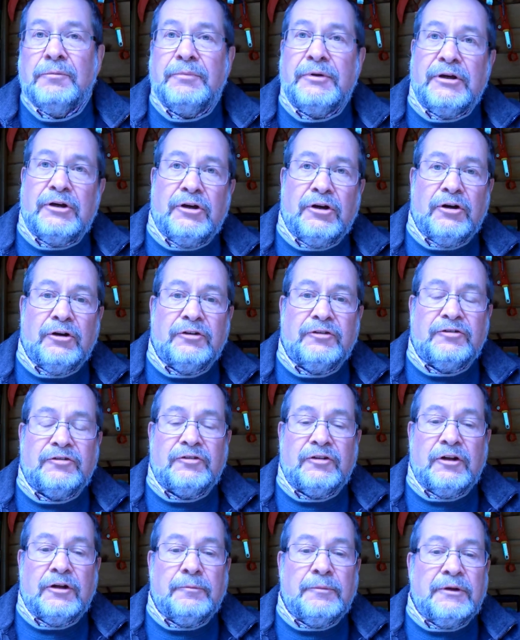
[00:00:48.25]

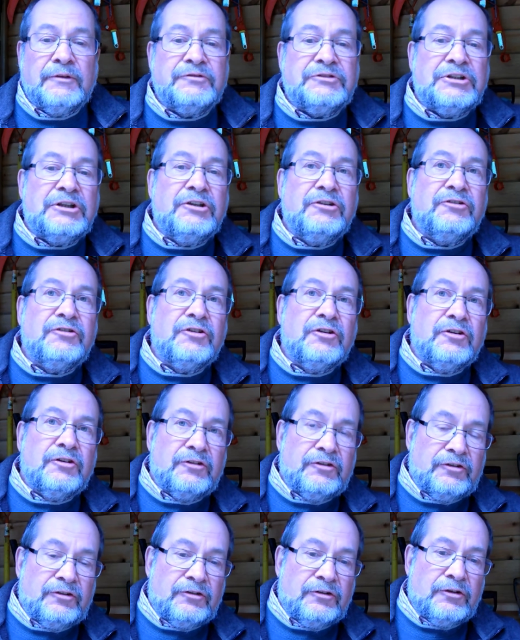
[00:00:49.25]
because if
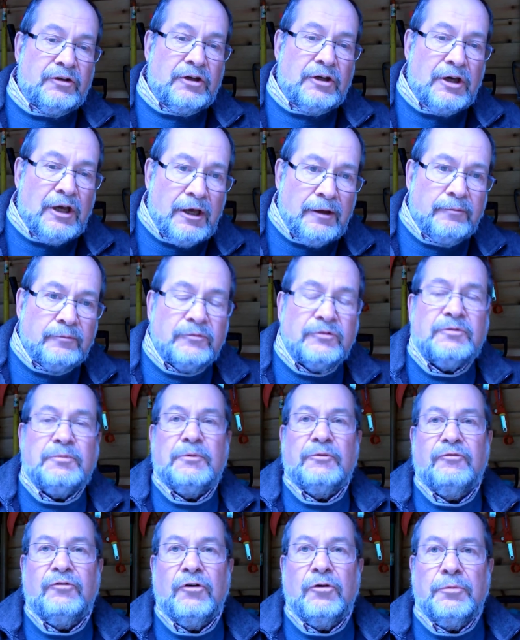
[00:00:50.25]
Jesus comes
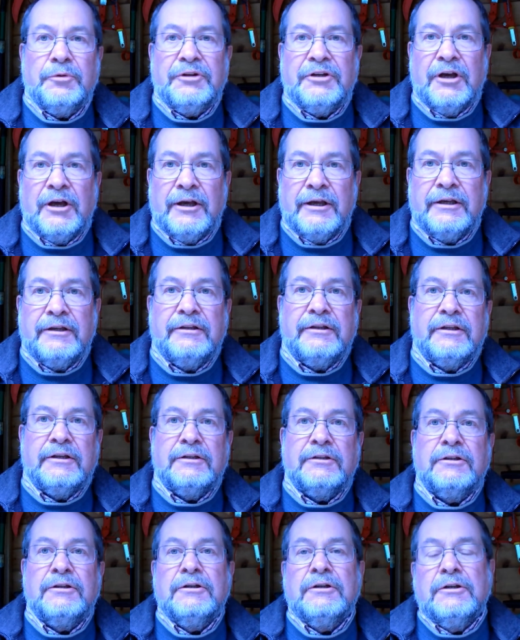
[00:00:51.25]
before we die, then